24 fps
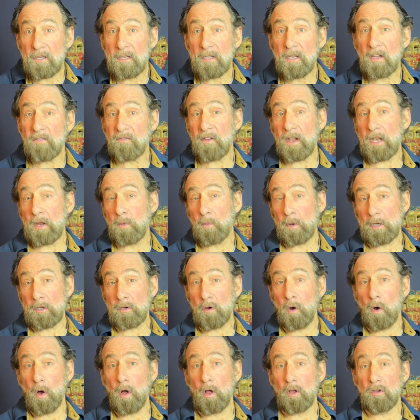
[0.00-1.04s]
If anyone
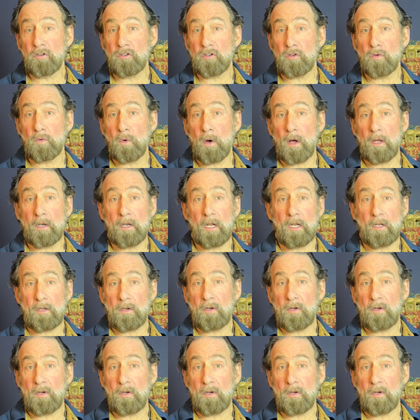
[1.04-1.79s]
calls you on it,